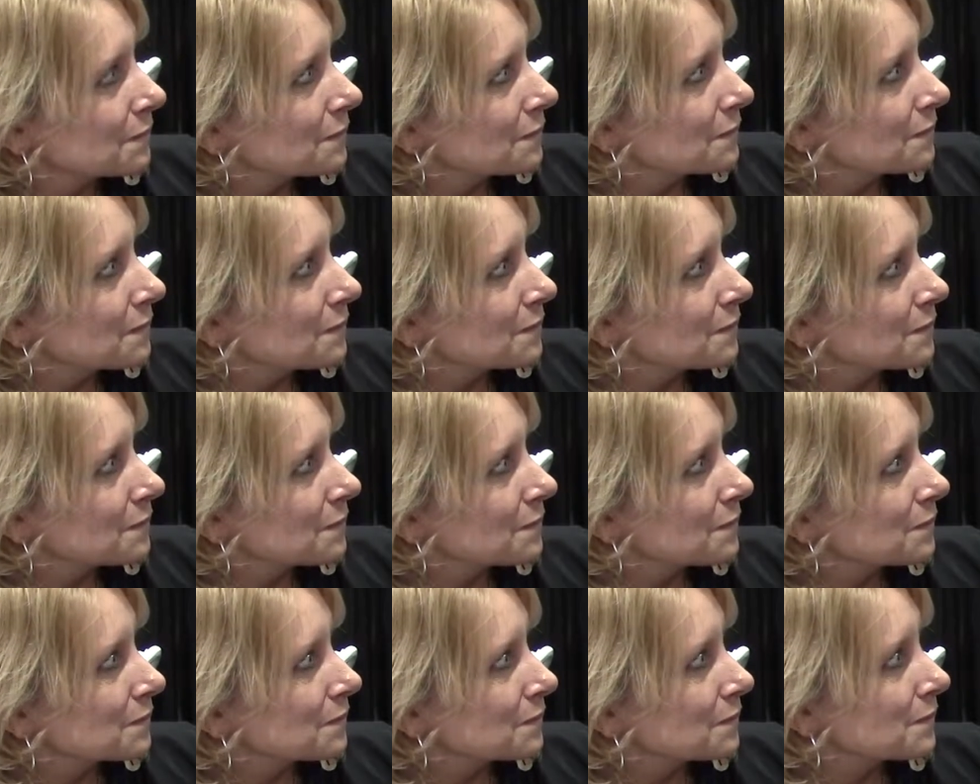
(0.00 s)
to
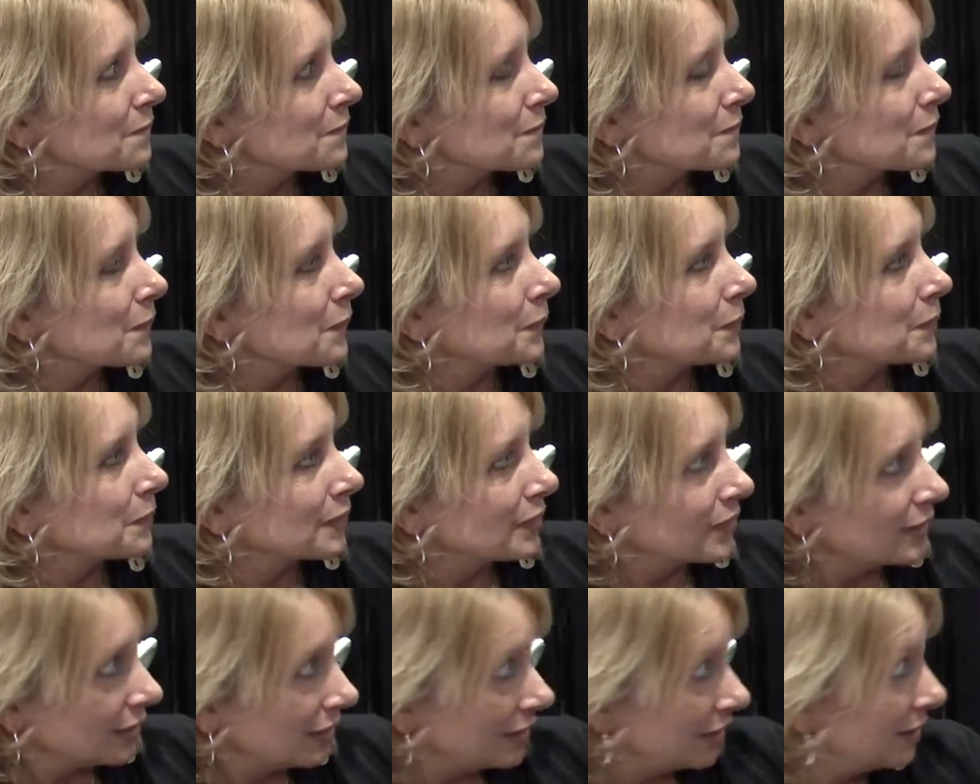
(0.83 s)
respect a
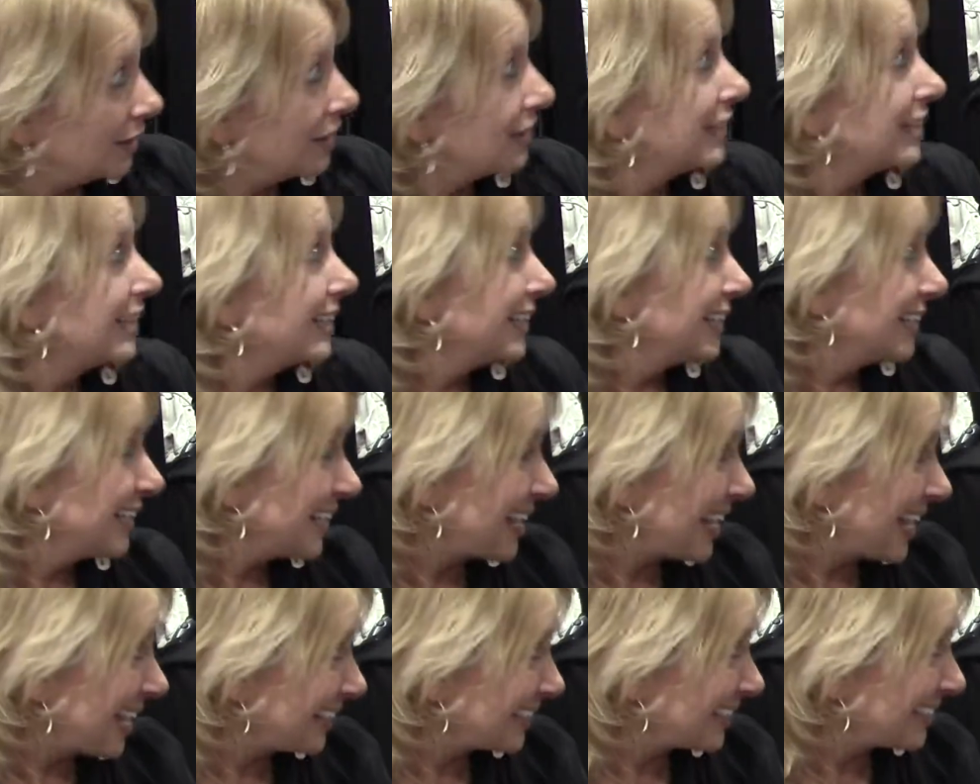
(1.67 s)
person's
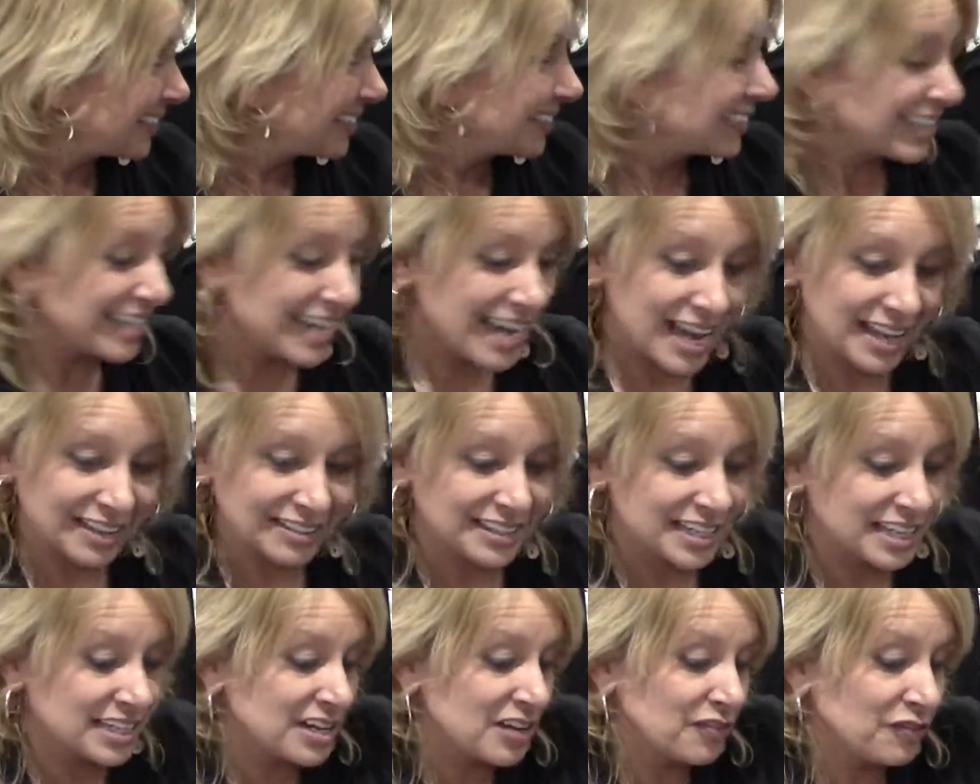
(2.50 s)
desperations. Yes,
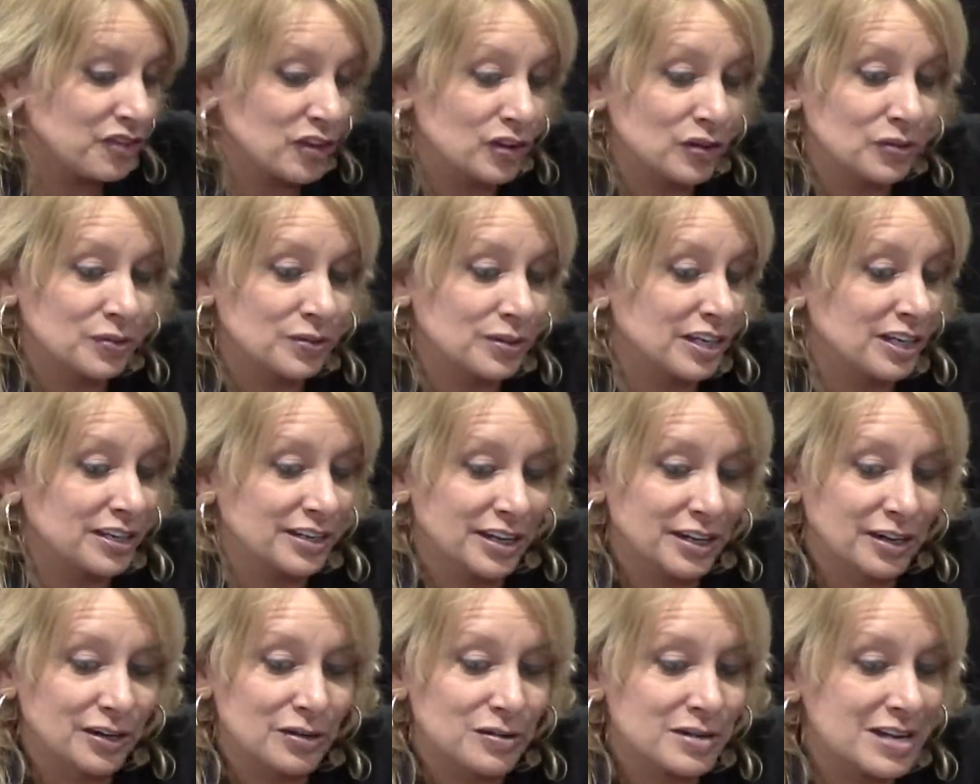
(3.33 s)
and if you, you
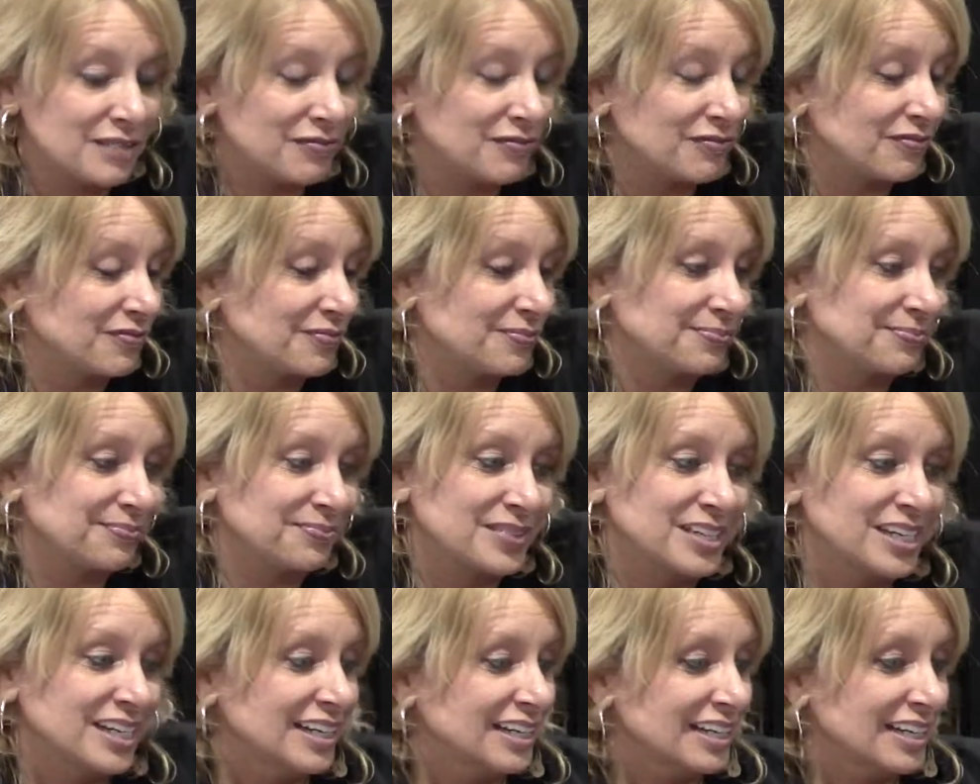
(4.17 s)
know, if,
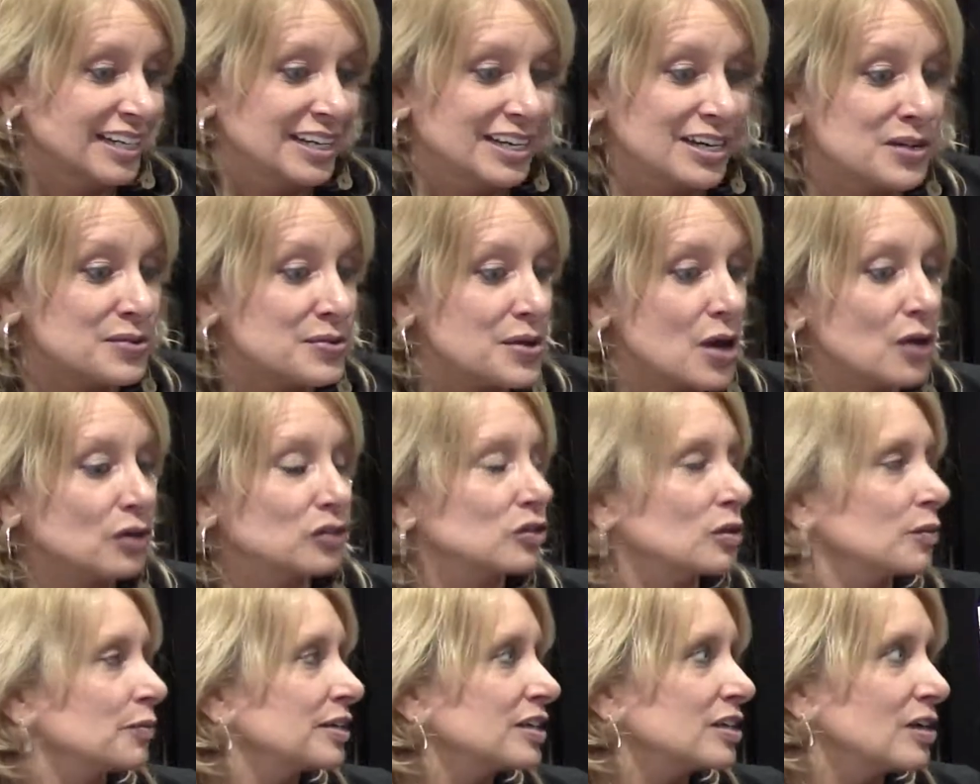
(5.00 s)
who knows
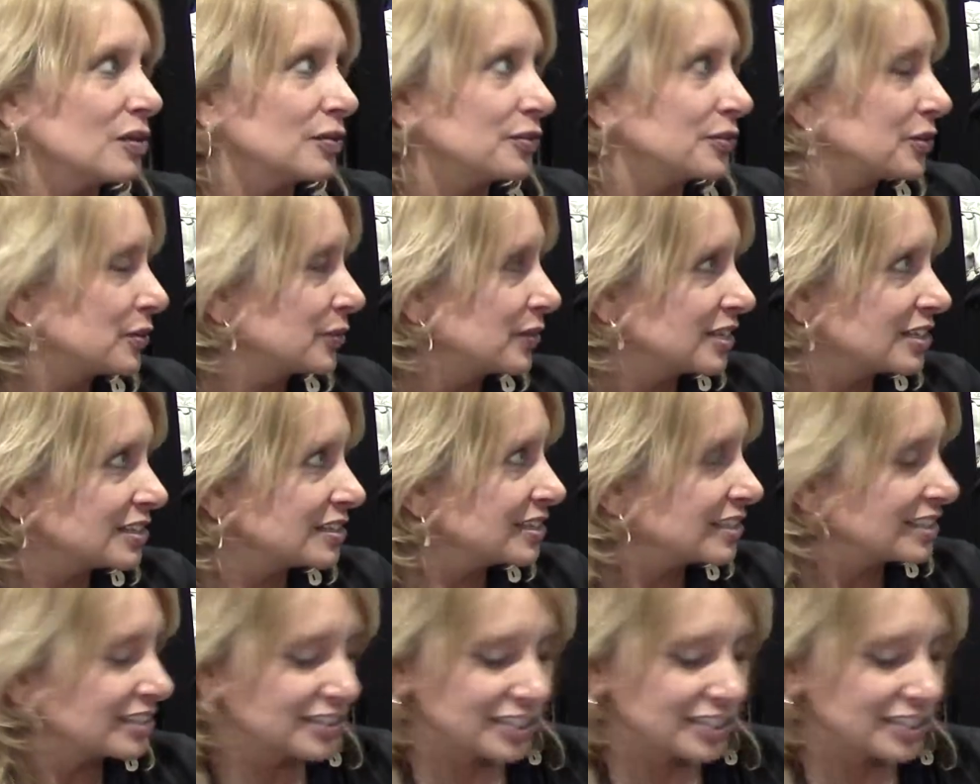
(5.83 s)
what we all do in the